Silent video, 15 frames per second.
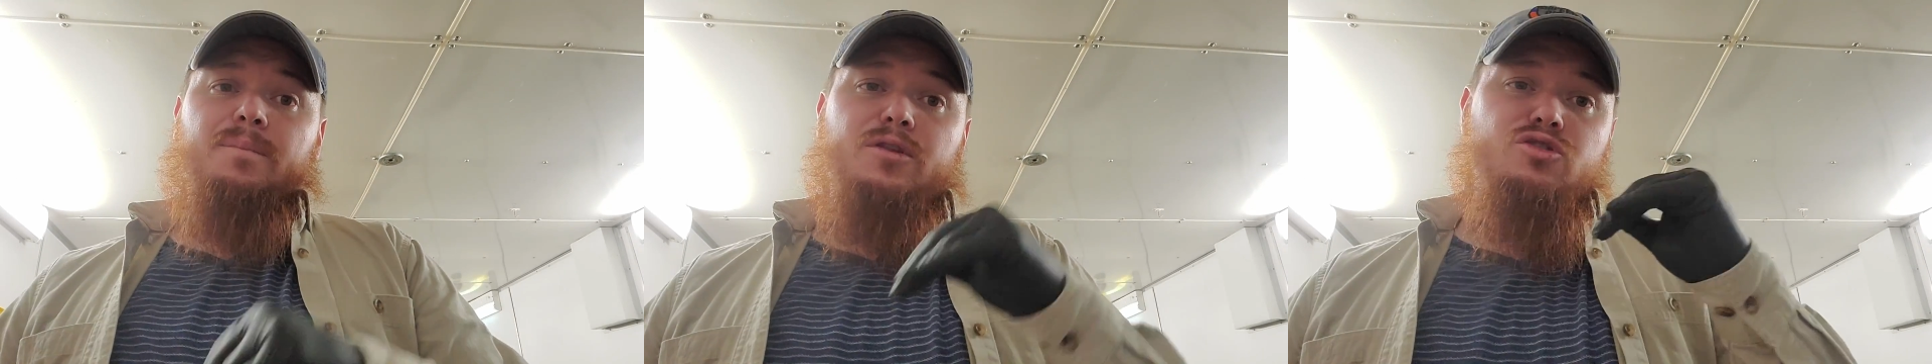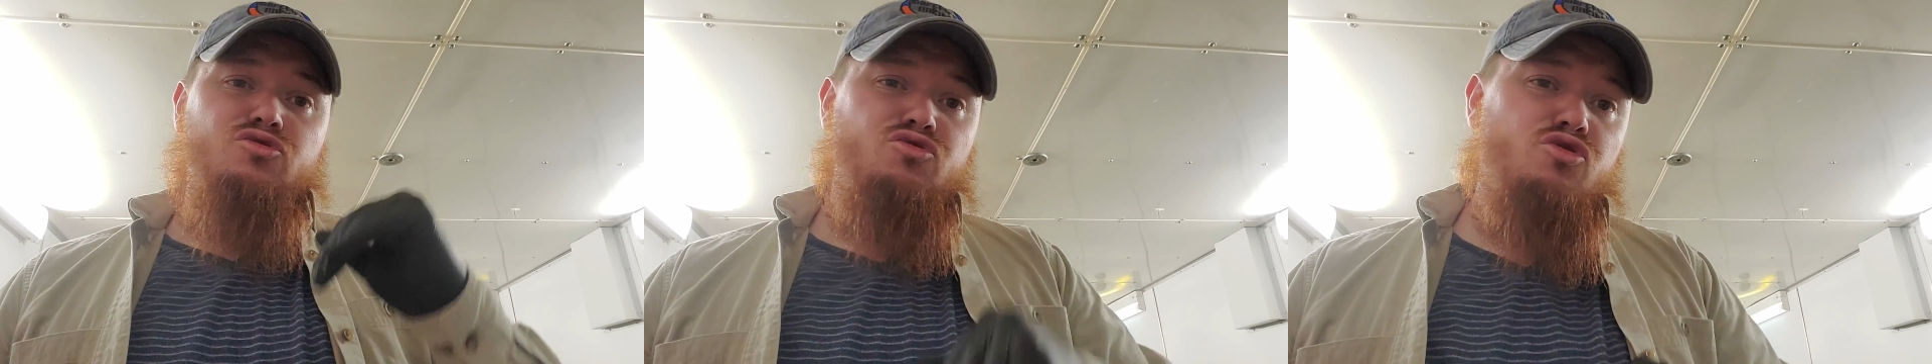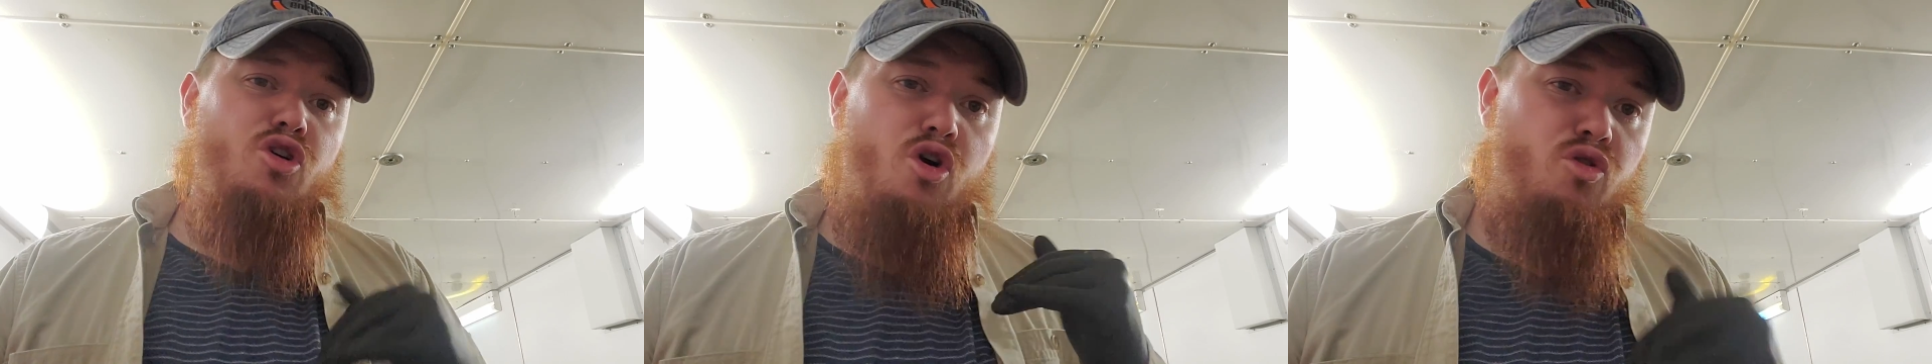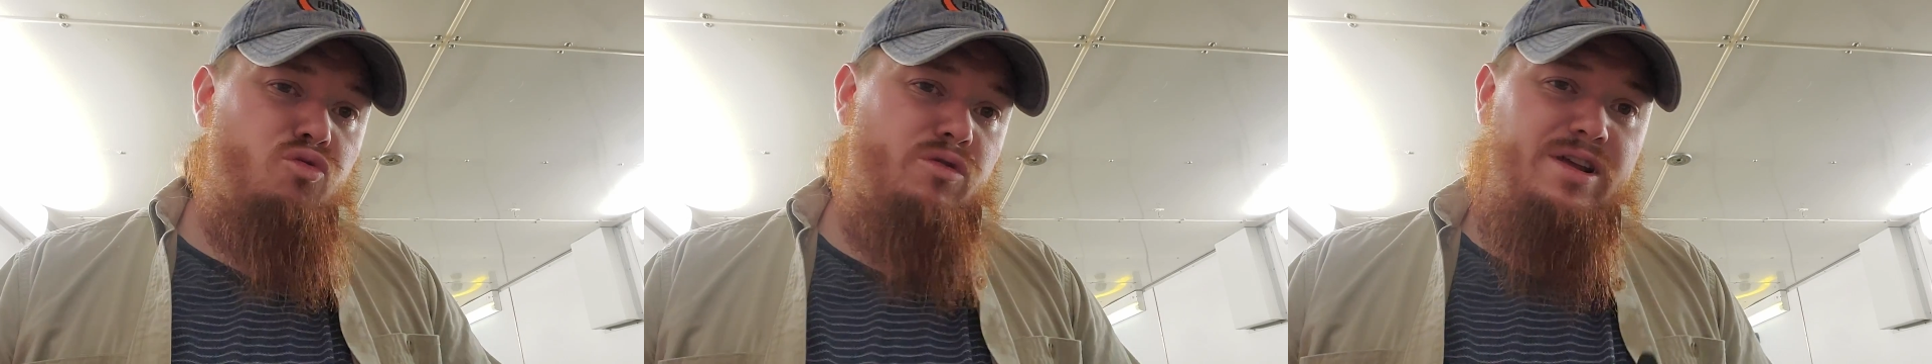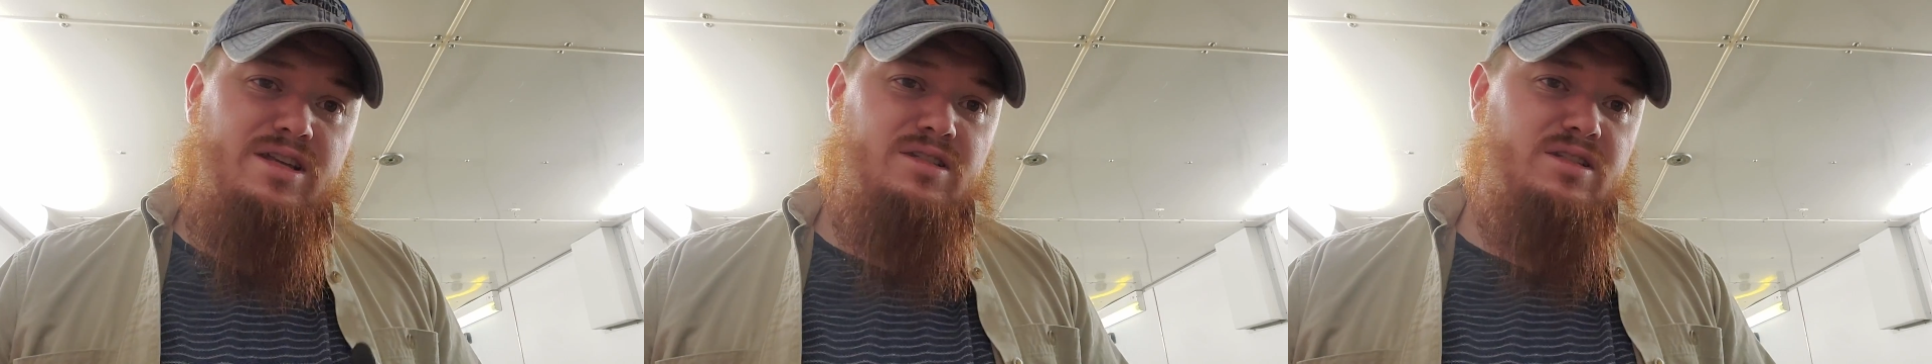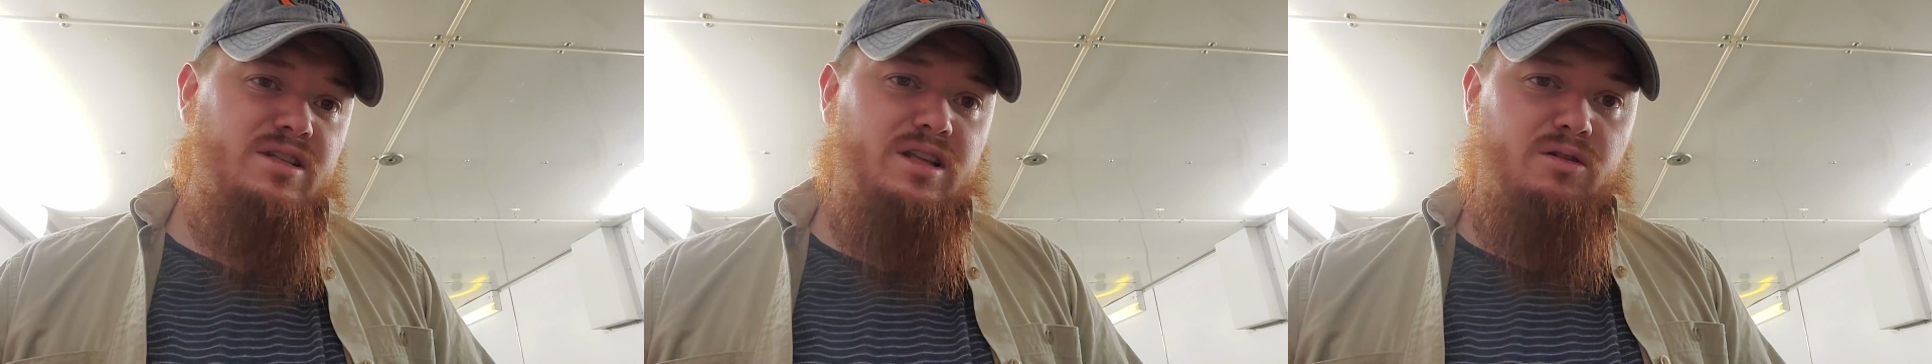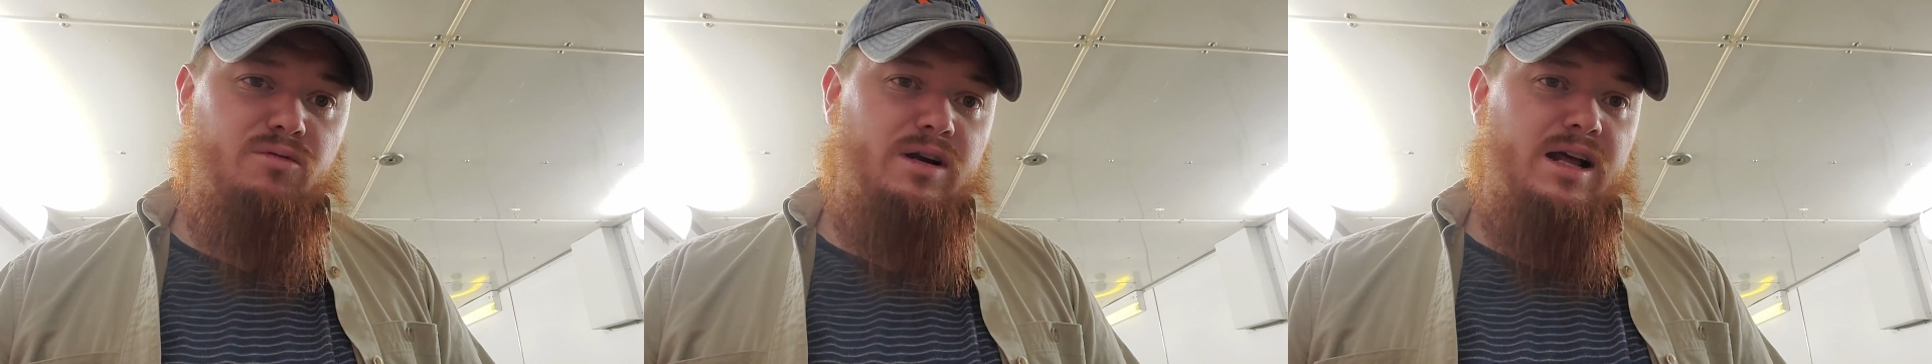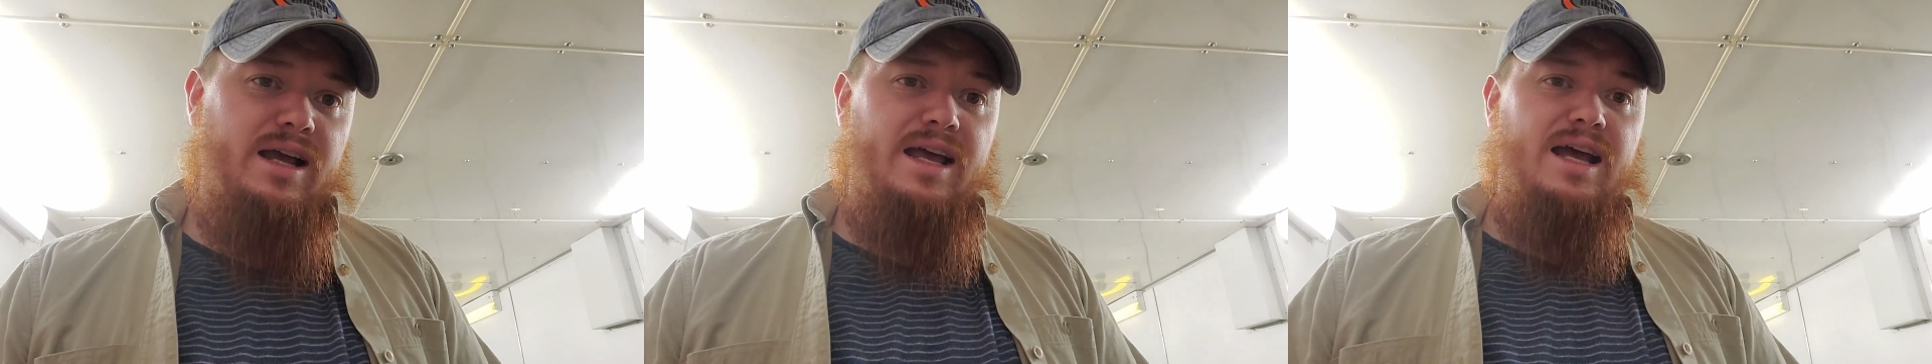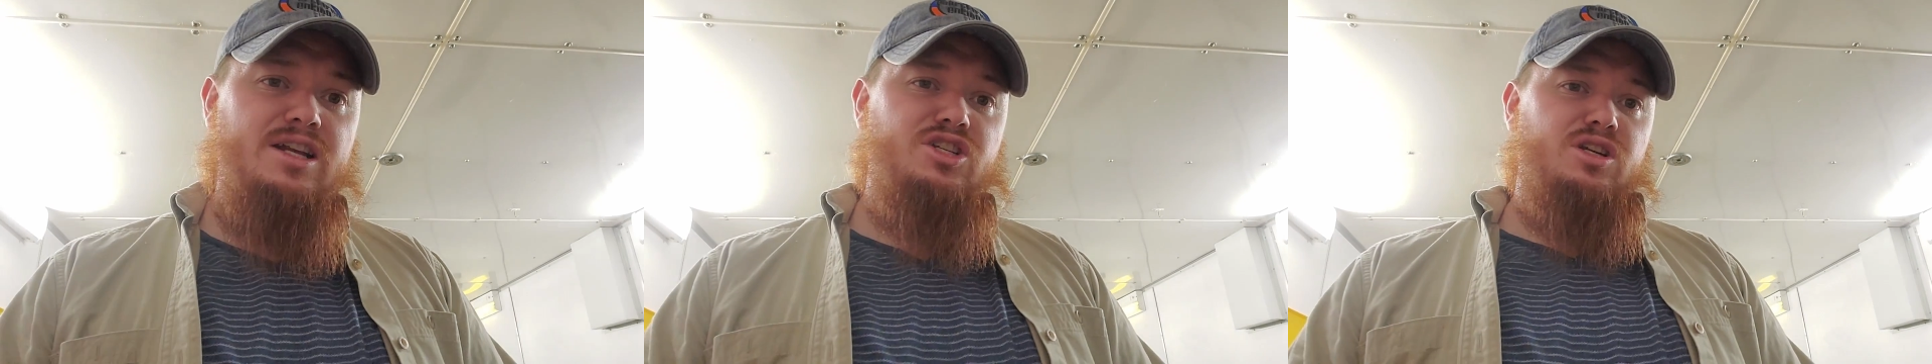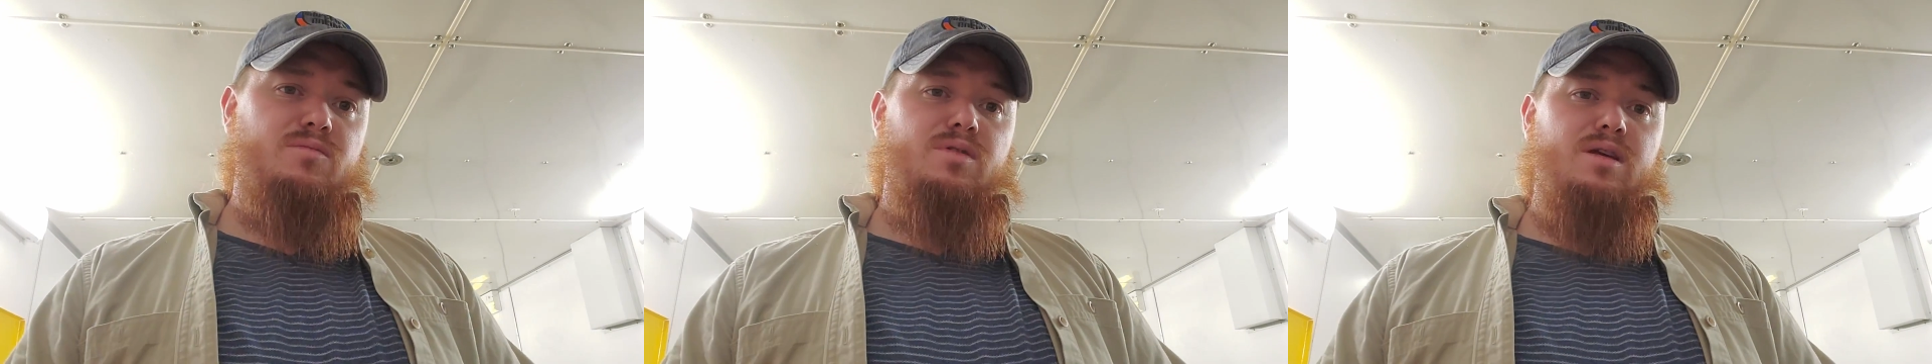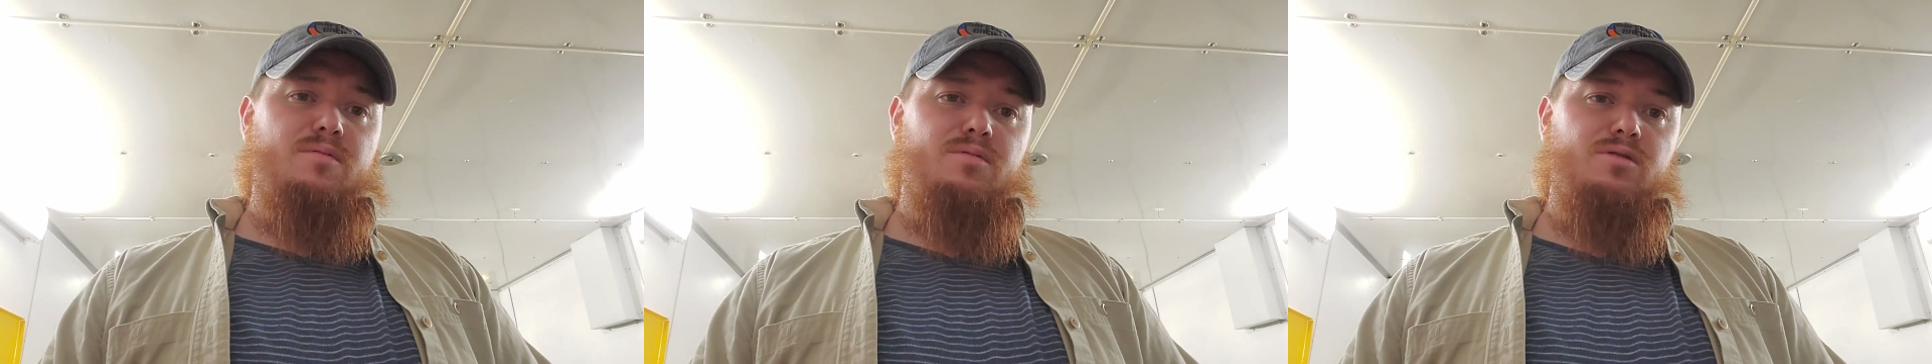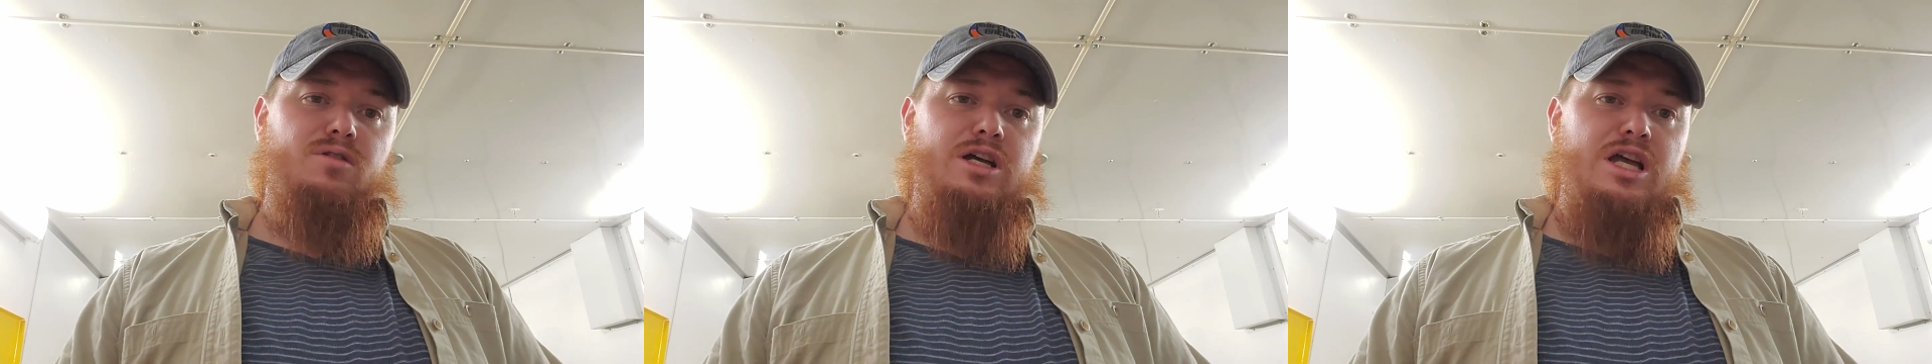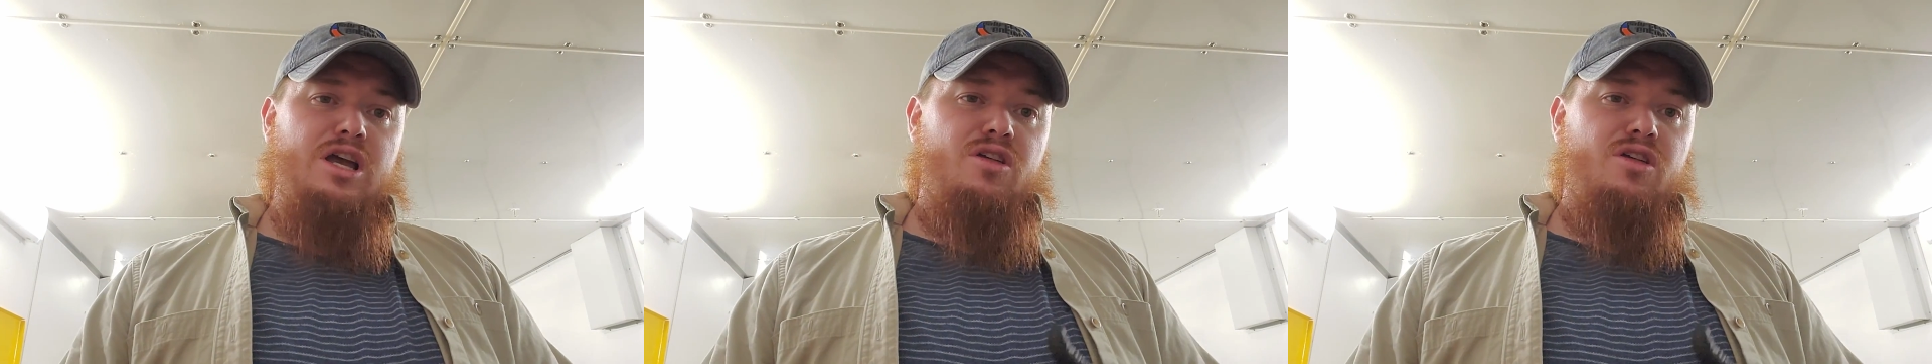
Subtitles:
there's no reason that we're not catching people.